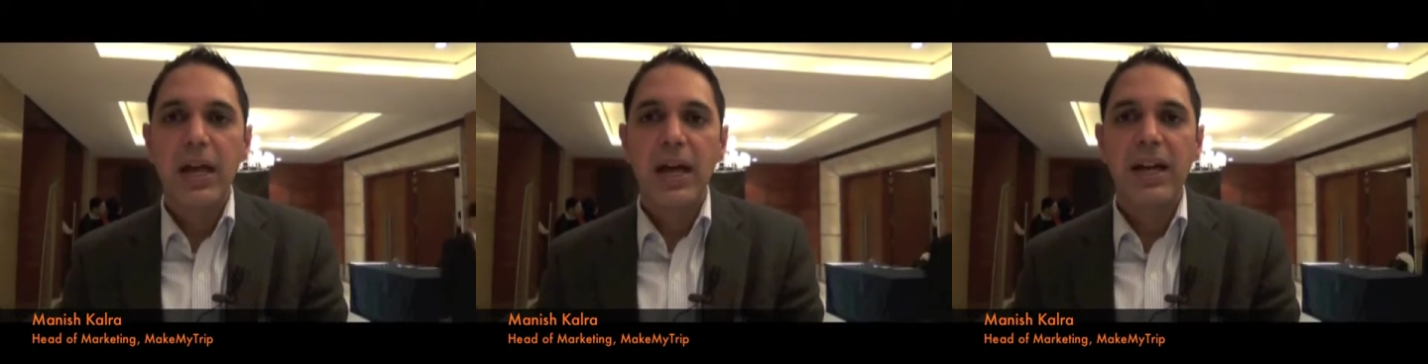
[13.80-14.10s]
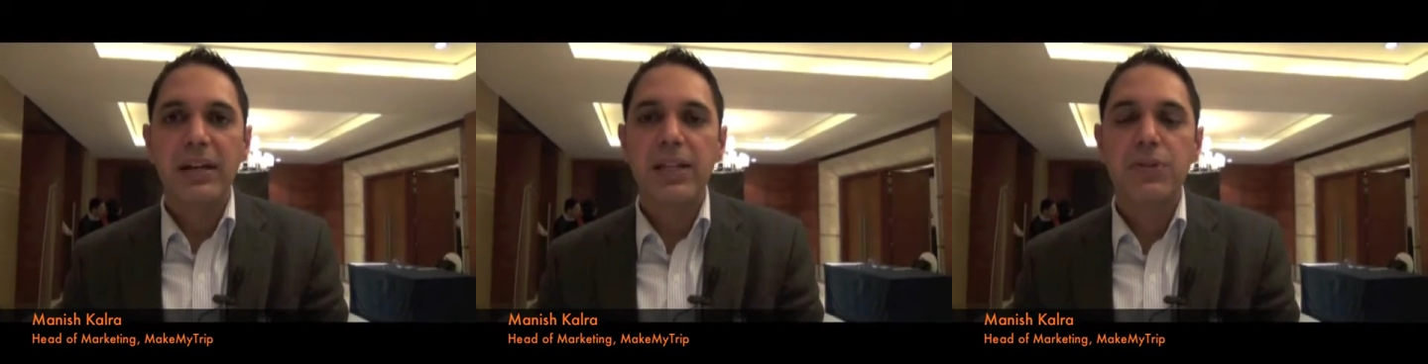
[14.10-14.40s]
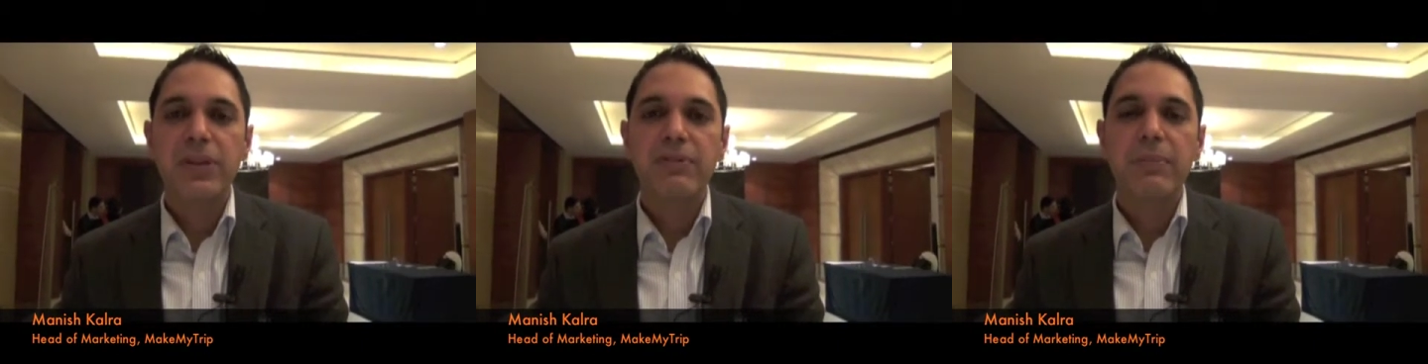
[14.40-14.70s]
And
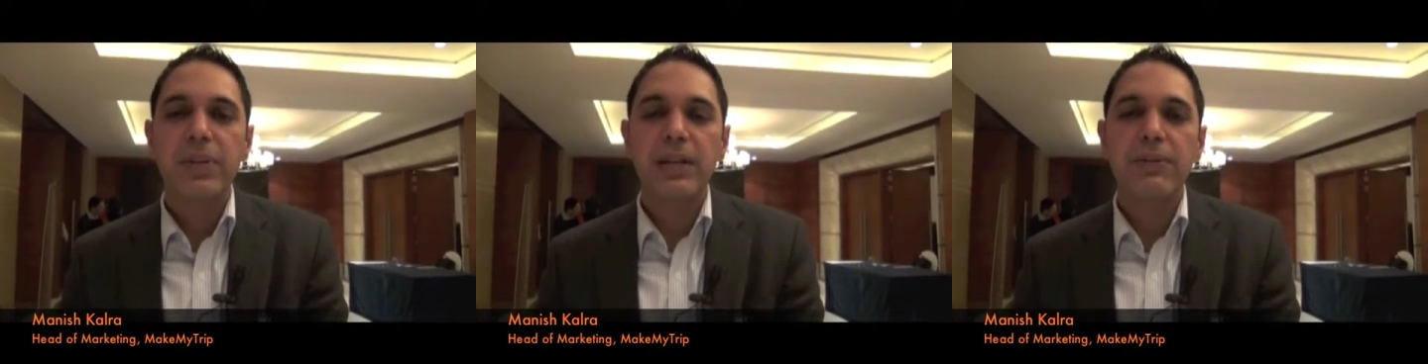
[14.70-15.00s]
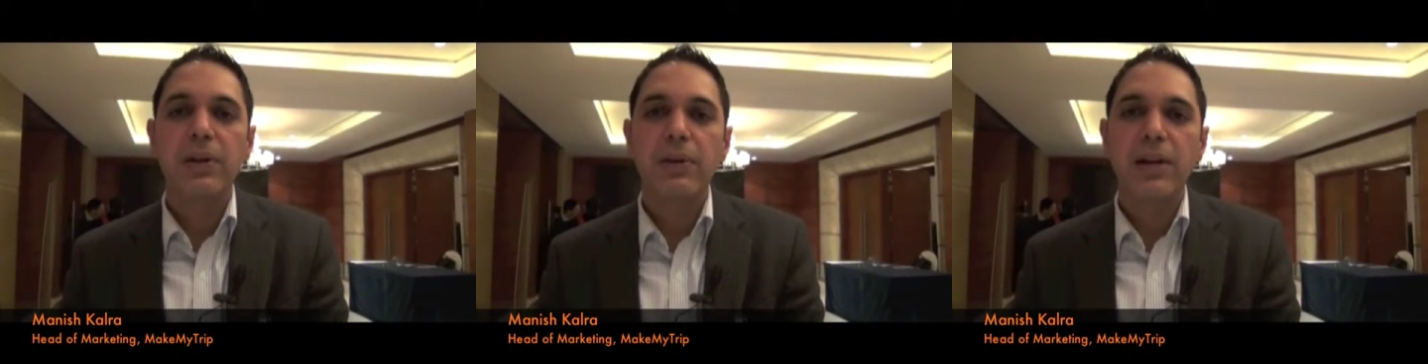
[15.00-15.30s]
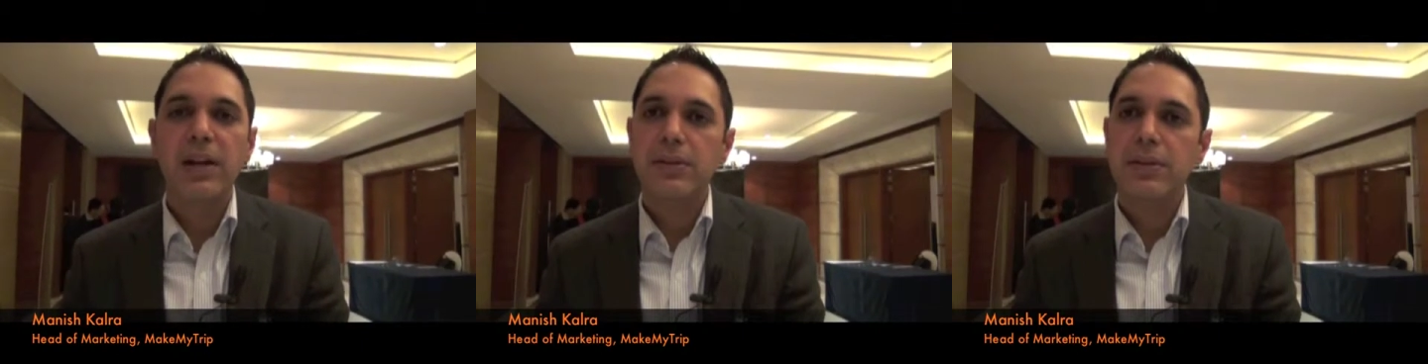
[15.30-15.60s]
that's where we believe in
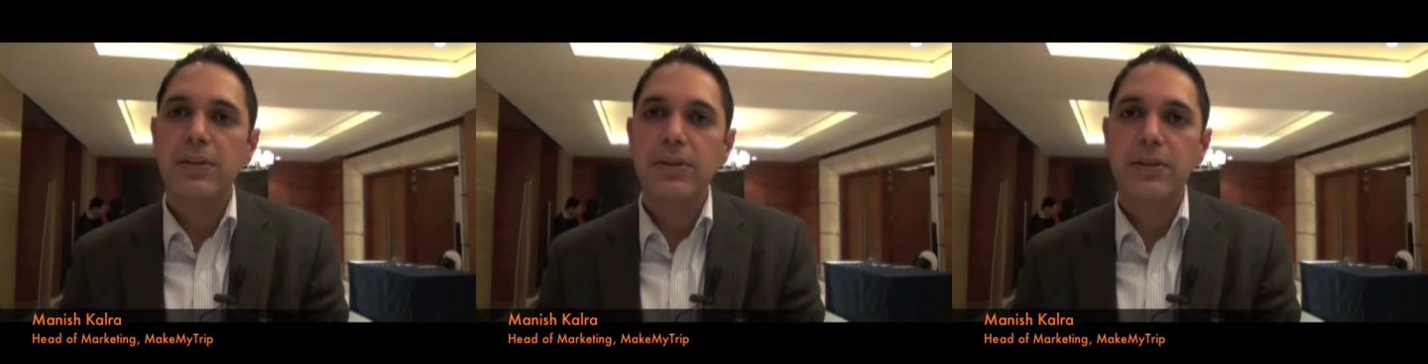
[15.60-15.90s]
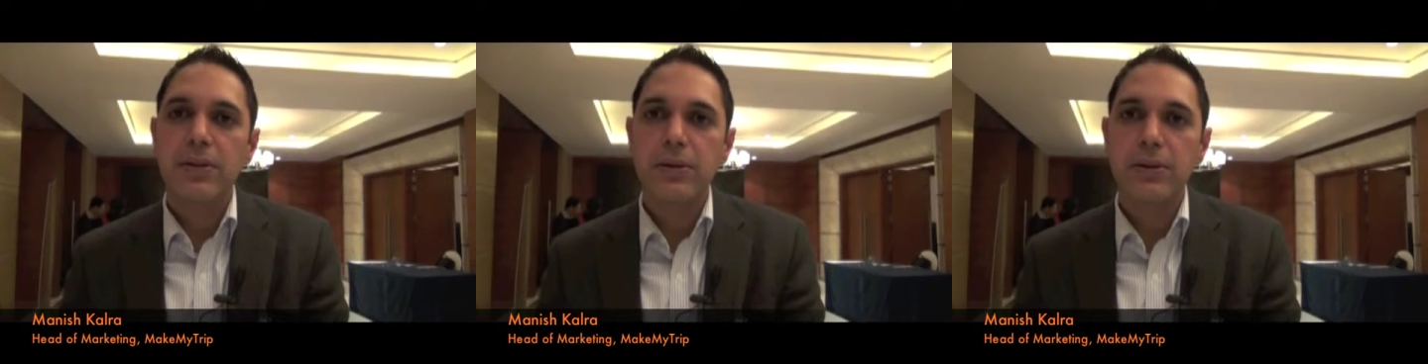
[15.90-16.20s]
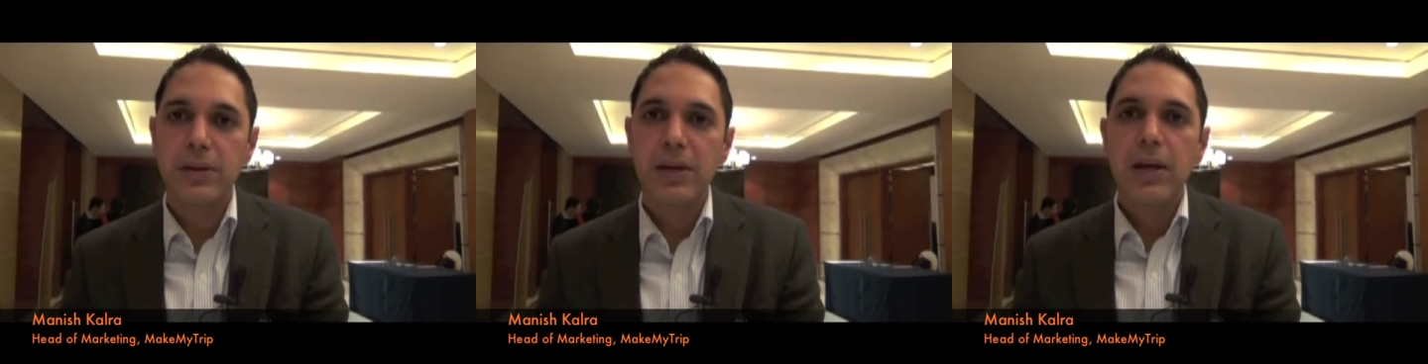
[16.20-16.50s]
localization to the
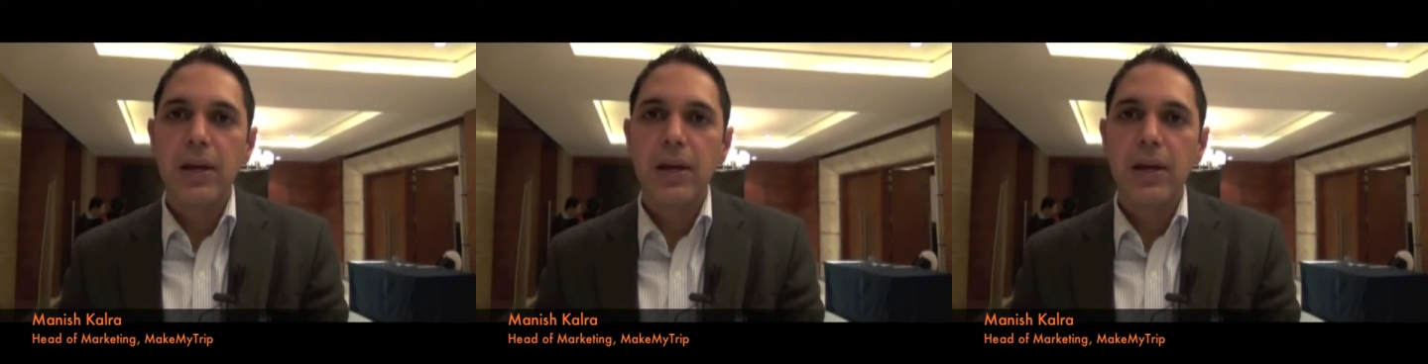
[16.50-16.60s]
core.